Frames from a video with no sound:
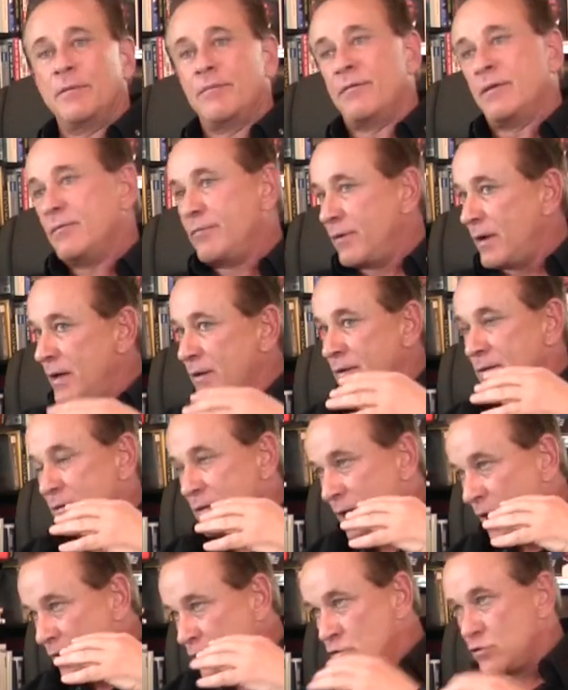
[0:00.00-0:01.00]
If
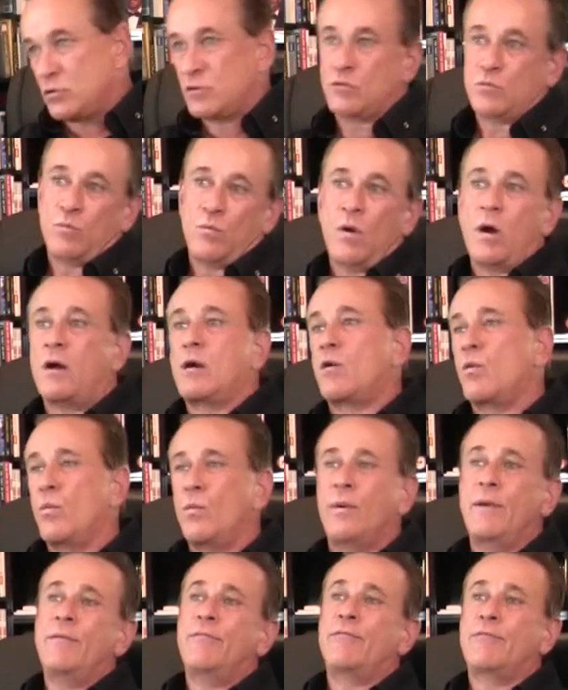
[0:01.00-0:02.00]
I should just walk
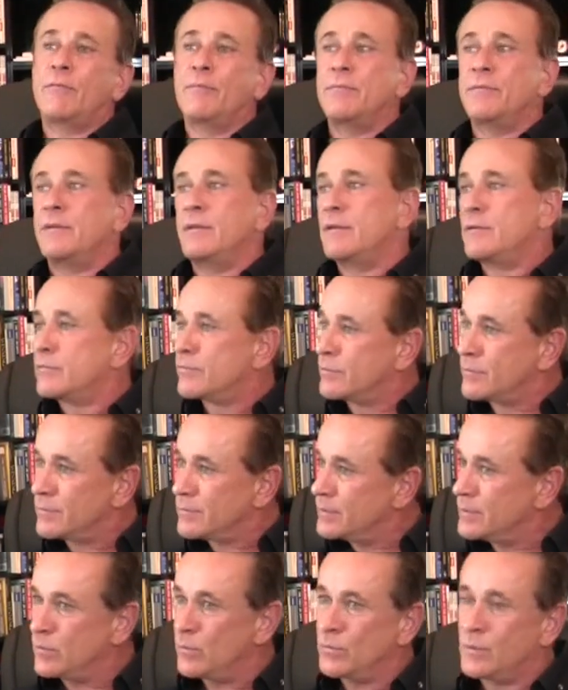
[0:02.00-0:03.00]
away from
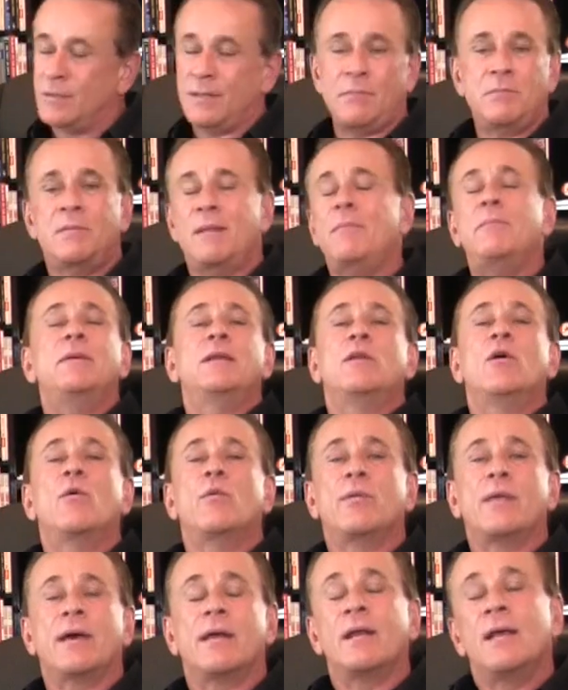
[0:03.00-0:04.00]
this, let me
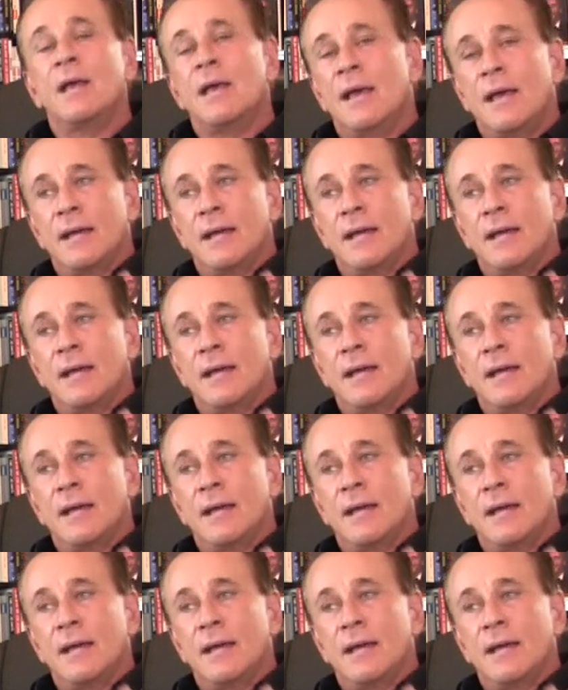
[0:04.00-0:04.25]
know that.